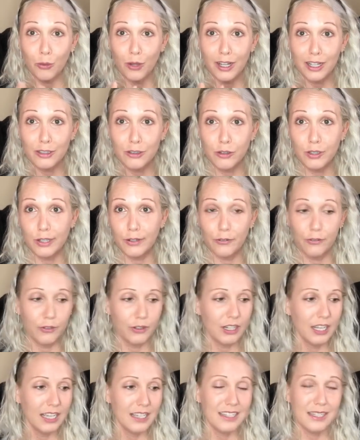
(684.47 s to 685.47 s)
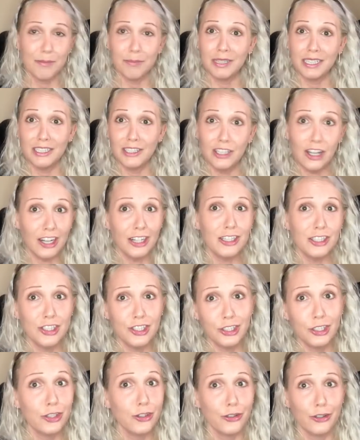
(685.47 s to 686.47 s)
hungry for something not
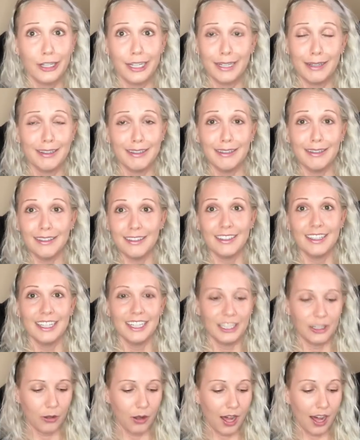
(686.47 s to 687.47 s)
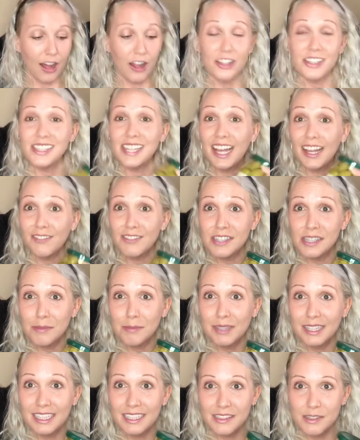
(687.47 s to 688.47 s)
sugary, you know, I'll just have some
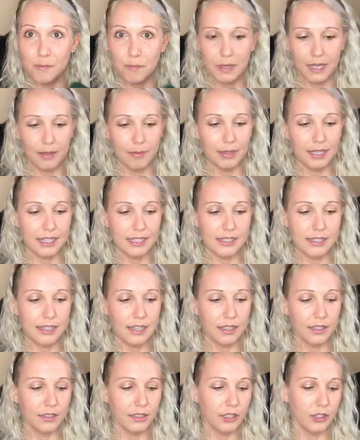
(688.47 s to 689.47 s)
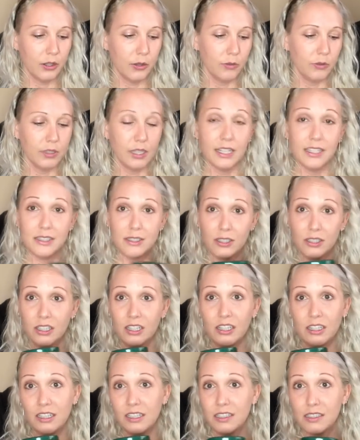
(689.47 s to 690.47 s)
of these babies. You know, it's good,
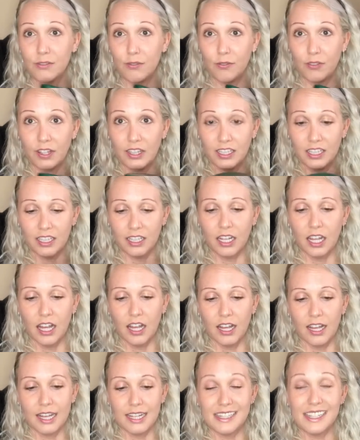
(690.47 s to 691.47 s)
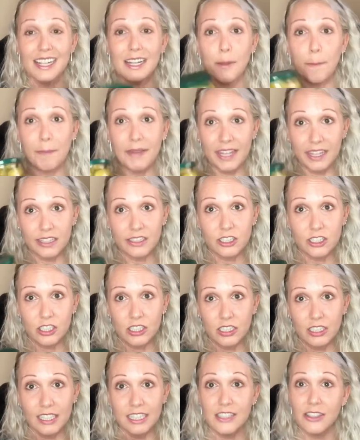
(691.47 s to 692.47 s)
it's filling, it's in a pinch.
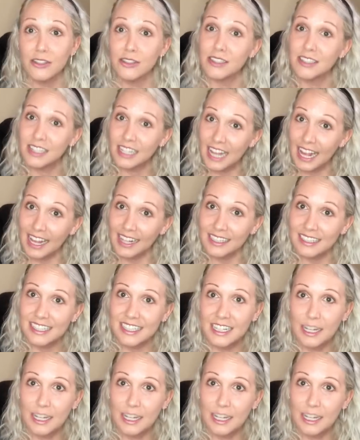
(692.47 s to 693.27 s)
These are snacks in